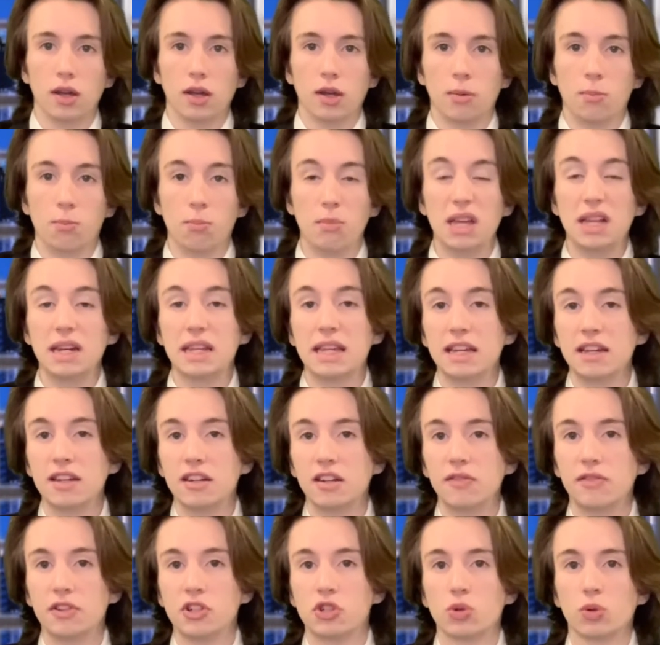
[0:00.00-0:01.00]
Many
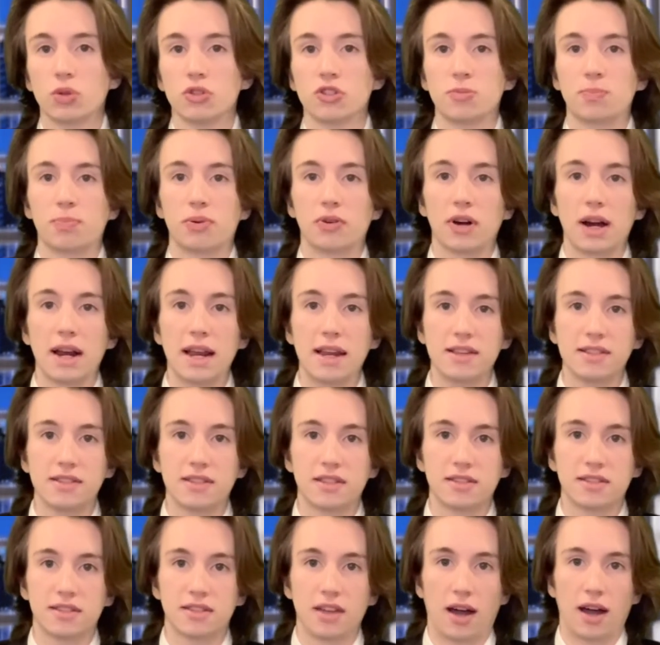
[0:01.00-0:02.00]
individuals praised
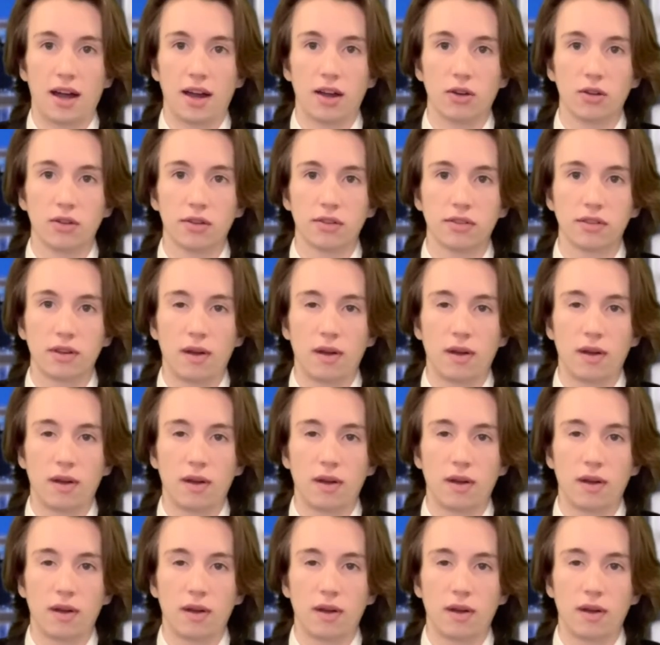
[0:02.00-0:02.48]
Styles,